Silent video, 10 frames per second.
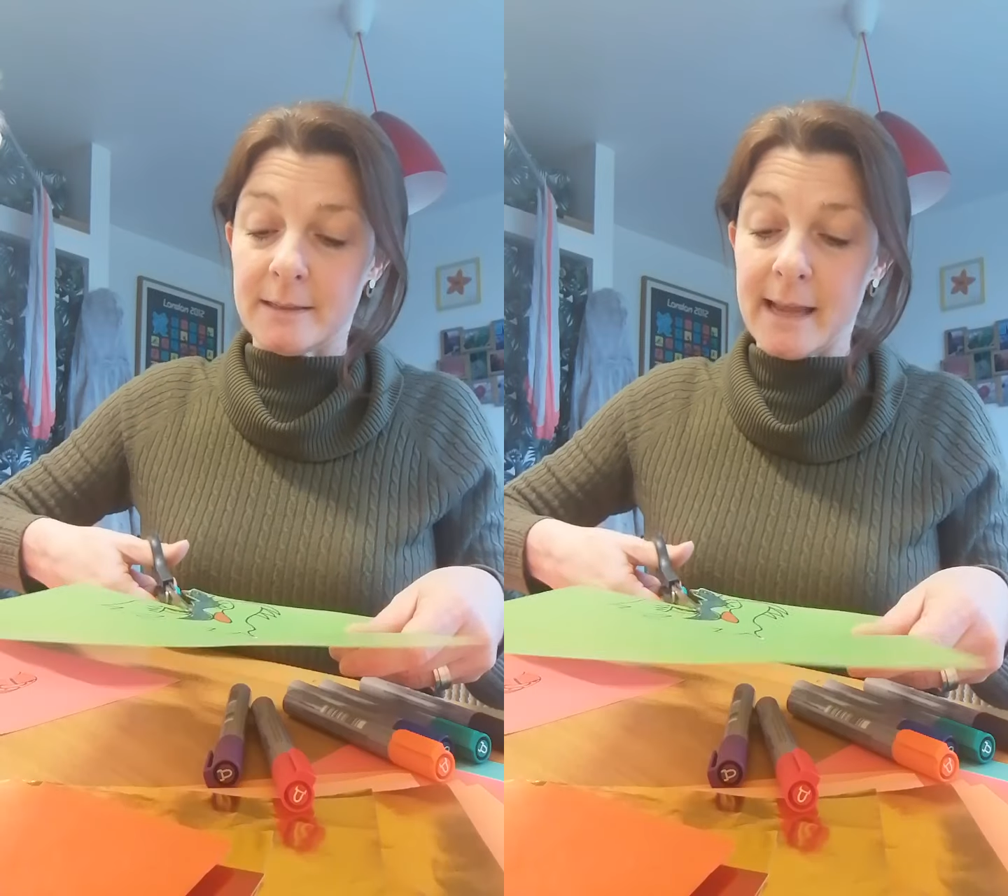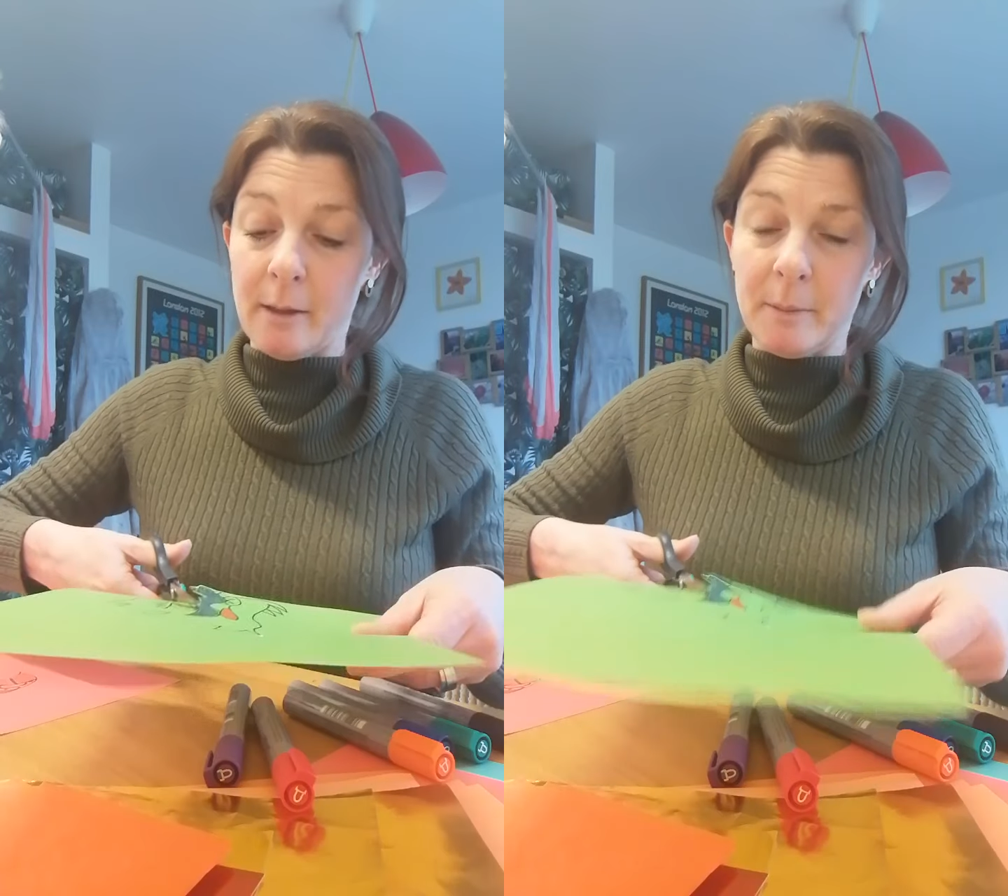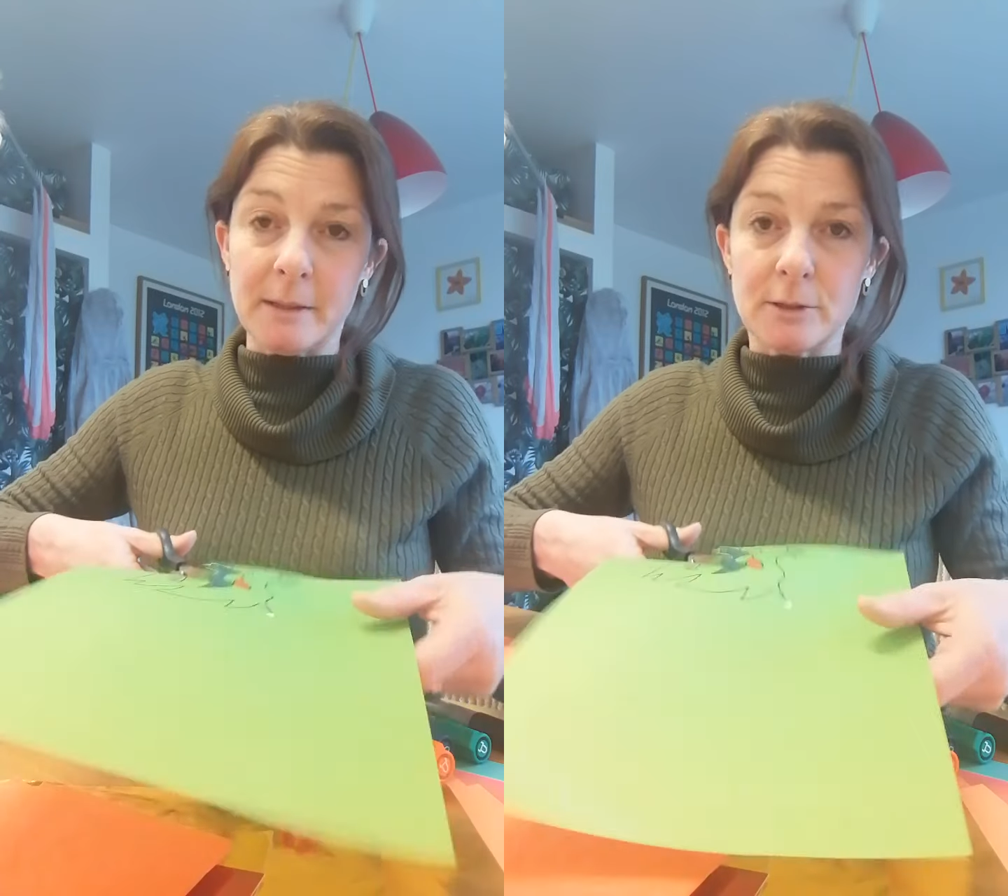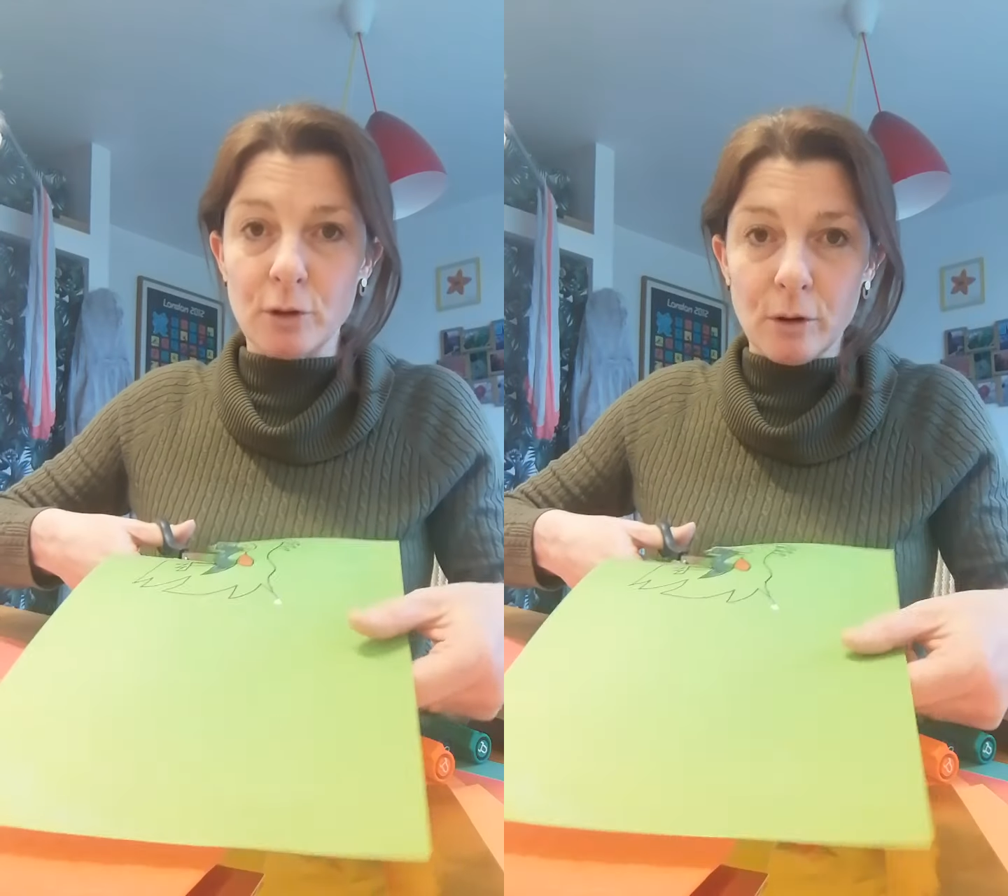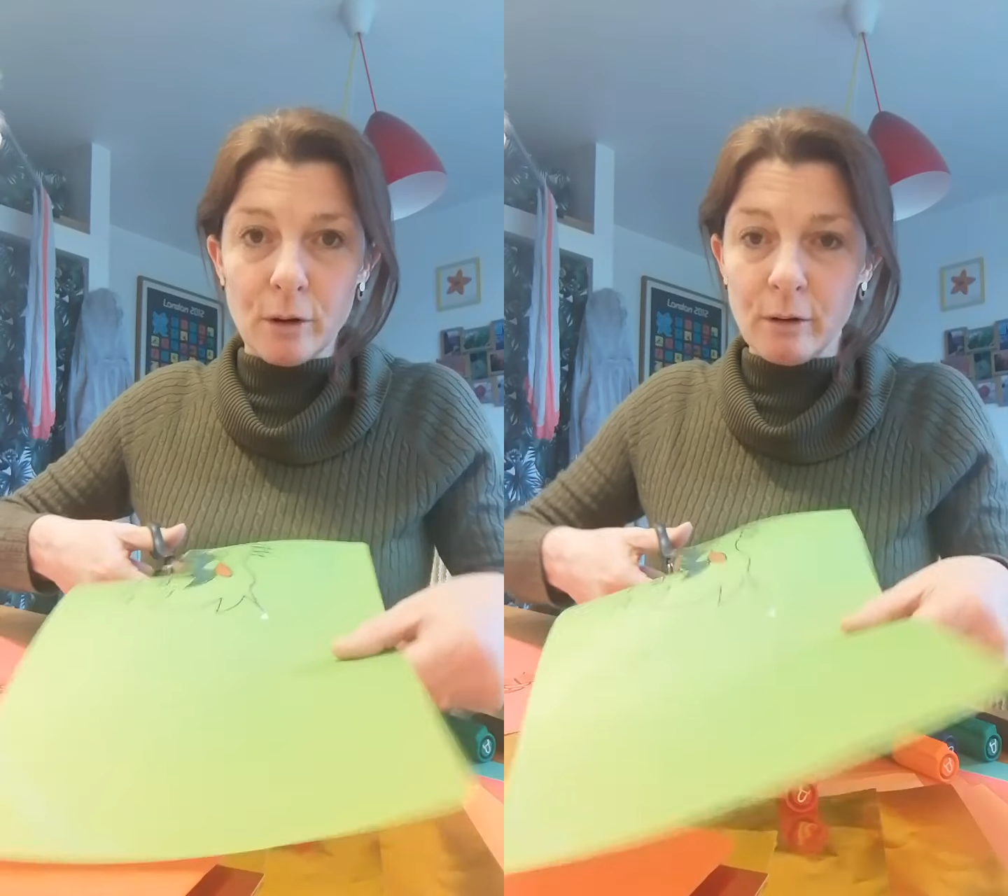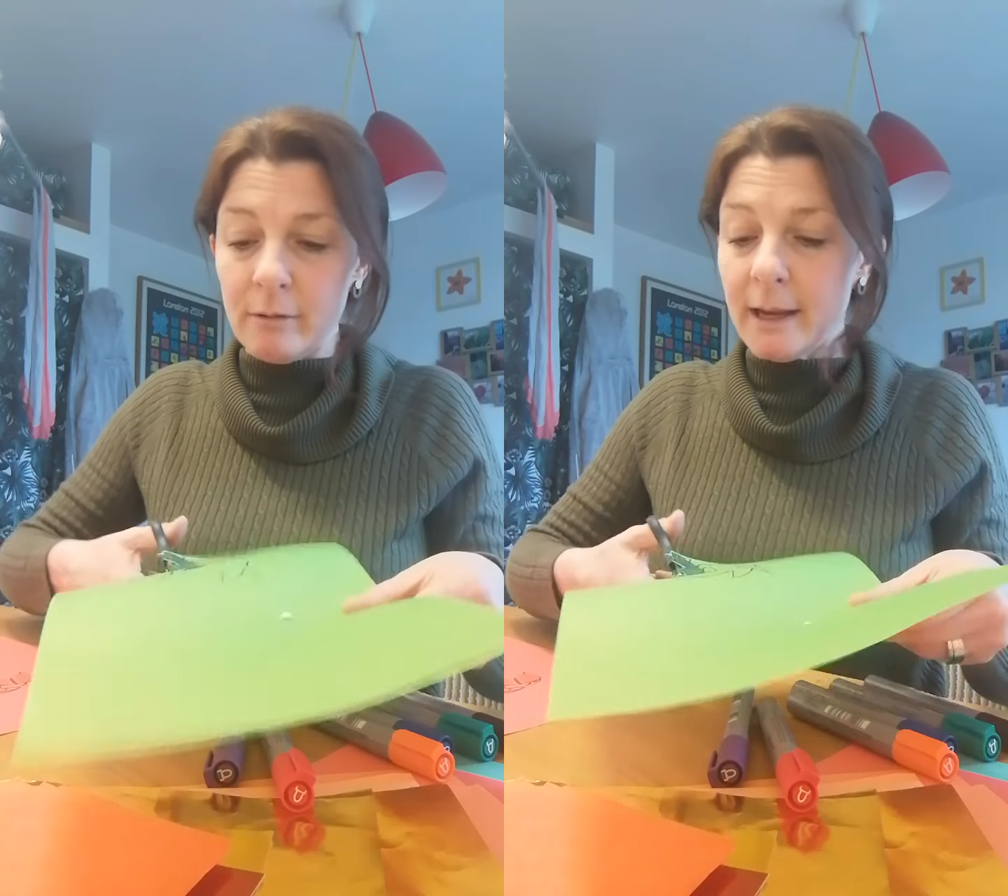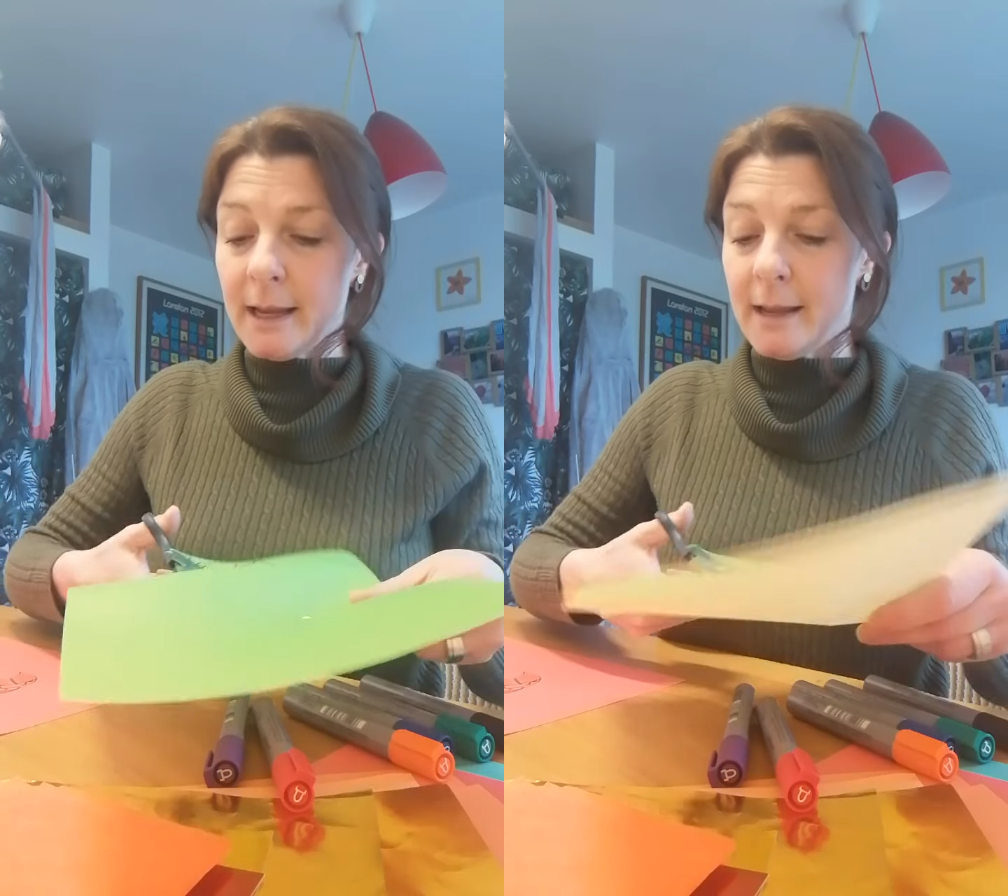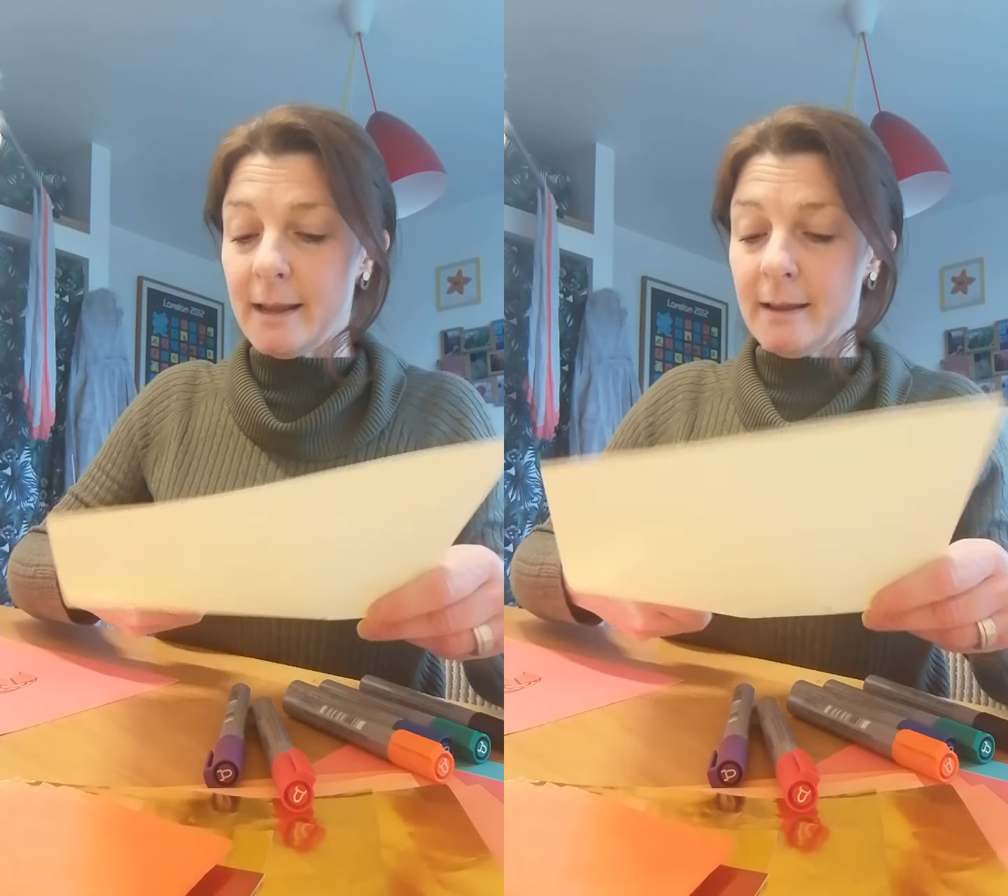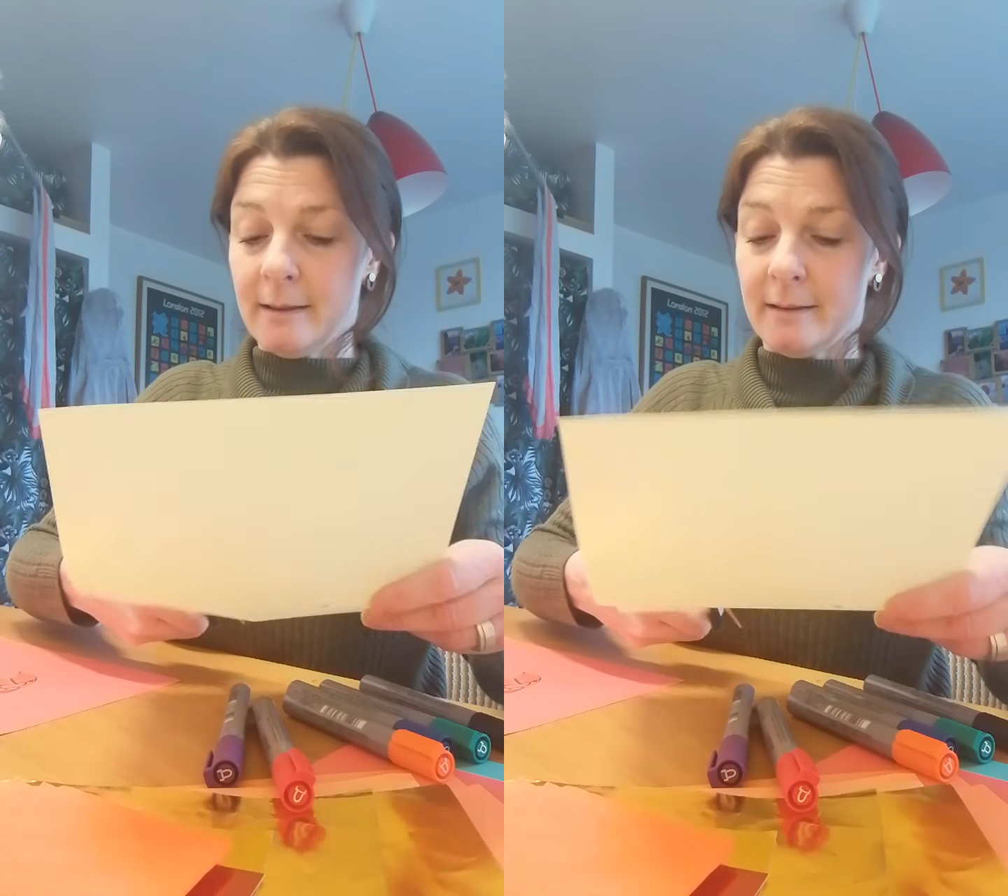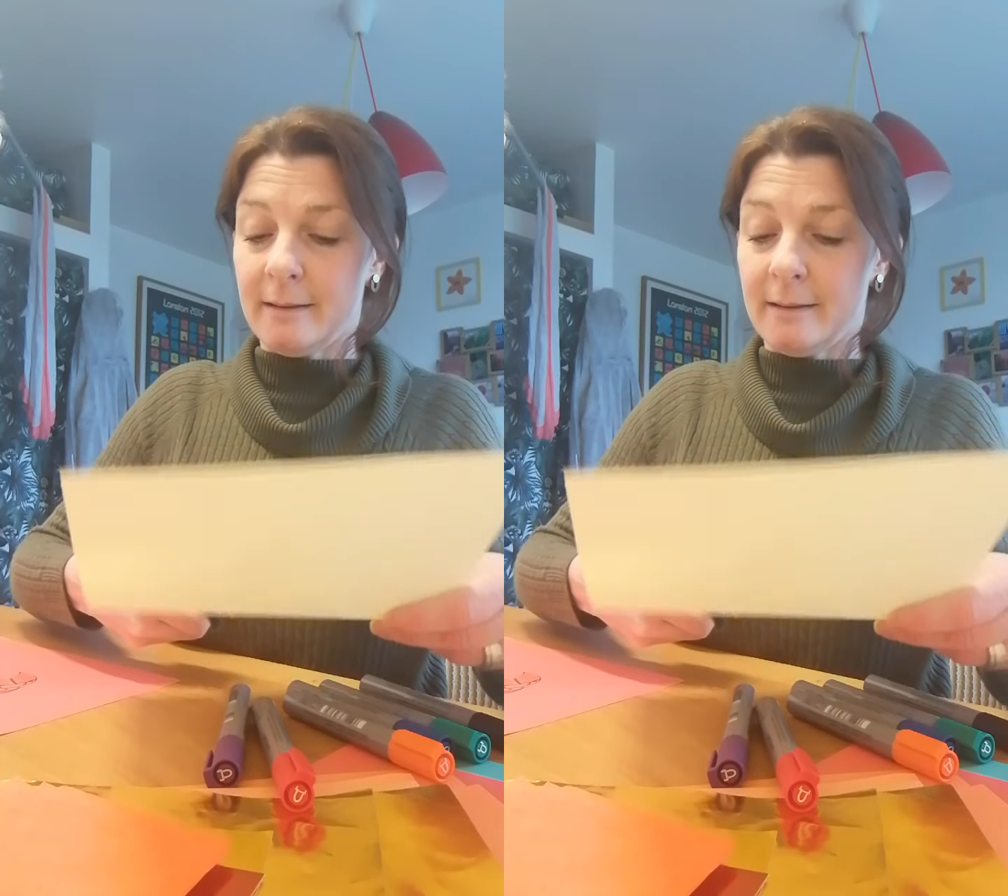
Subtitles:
tell me a story.